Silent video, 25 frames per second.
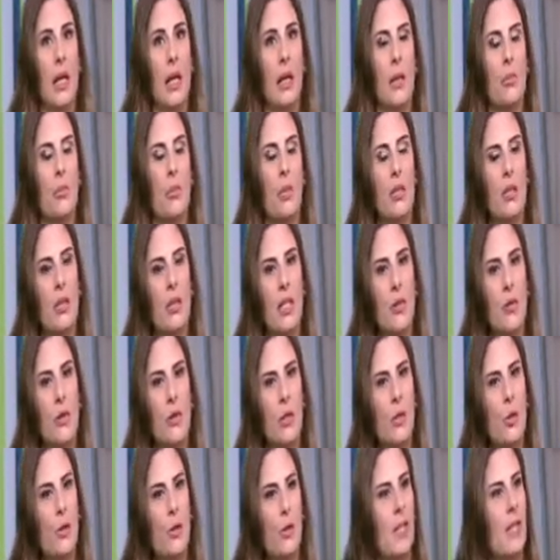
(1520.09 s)
But he
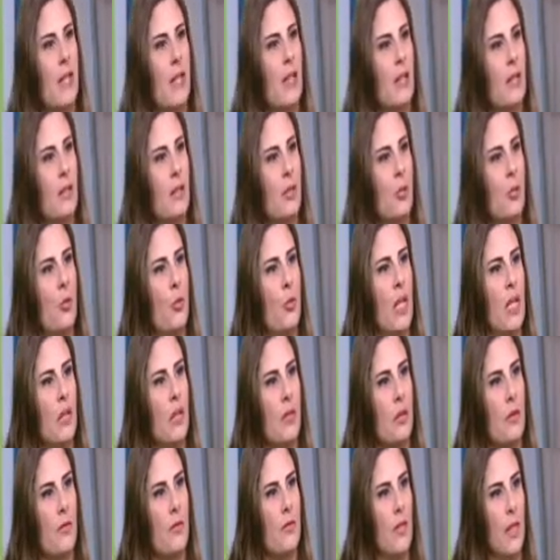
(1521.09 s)
was not saying this to
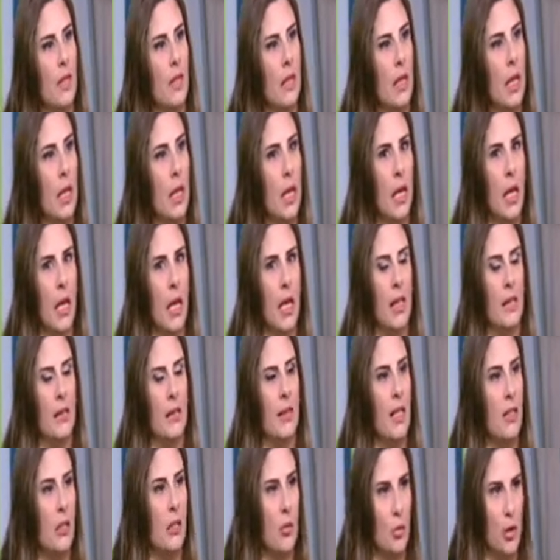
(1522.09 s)
make us feel
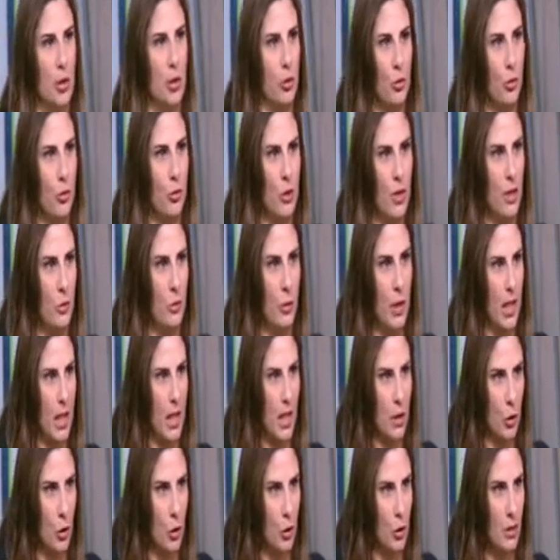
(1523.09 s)
desperate or that we
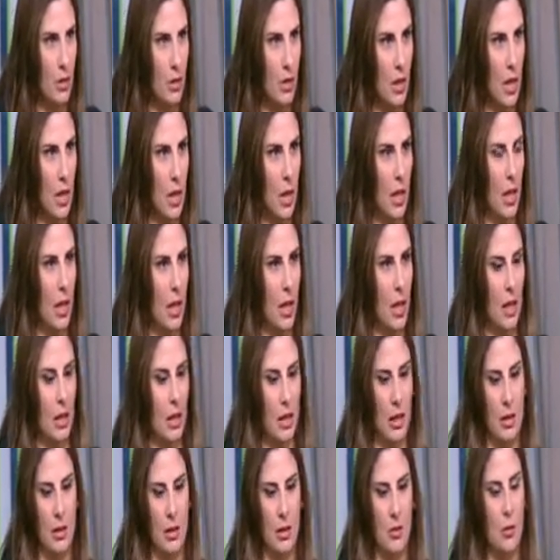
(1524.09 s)
cannot
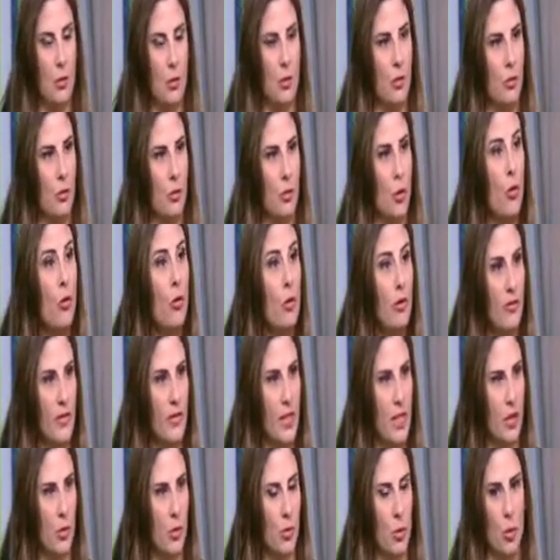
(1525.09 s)
solve
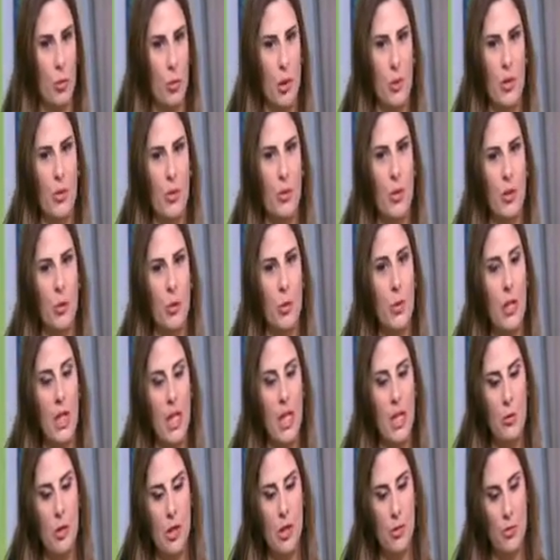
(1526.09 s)
these problems. But
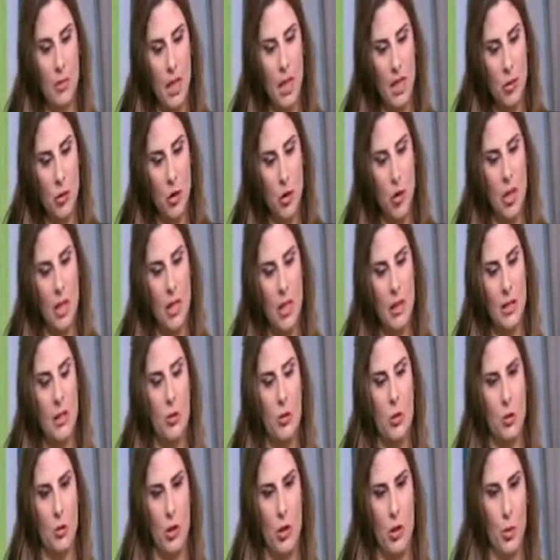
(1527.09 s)
he was mentioning
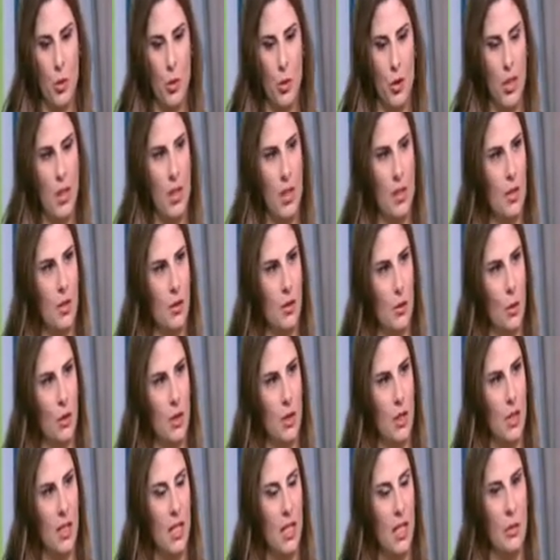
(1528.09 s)
this, he was putting this on
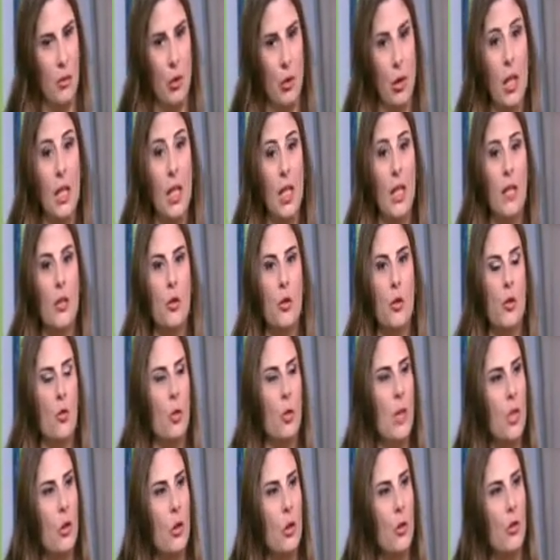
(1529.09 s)
the table, so
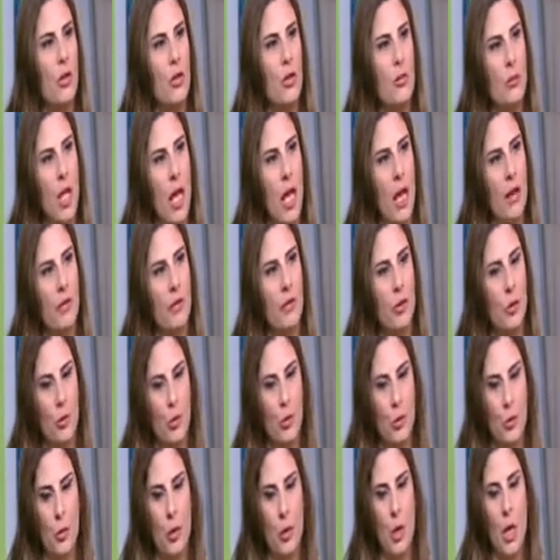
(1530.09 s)
we know that we have to
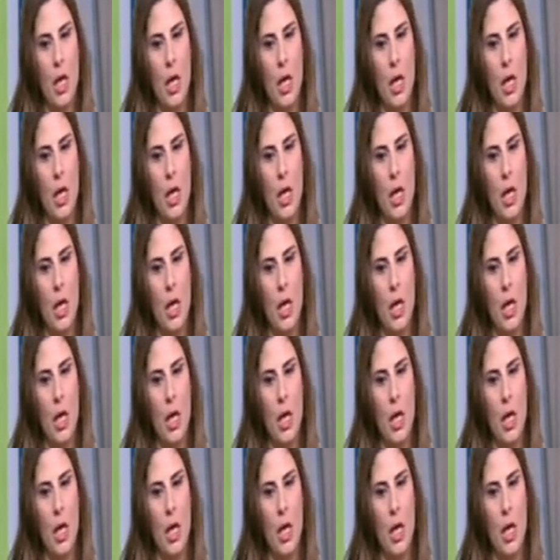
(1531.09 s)
do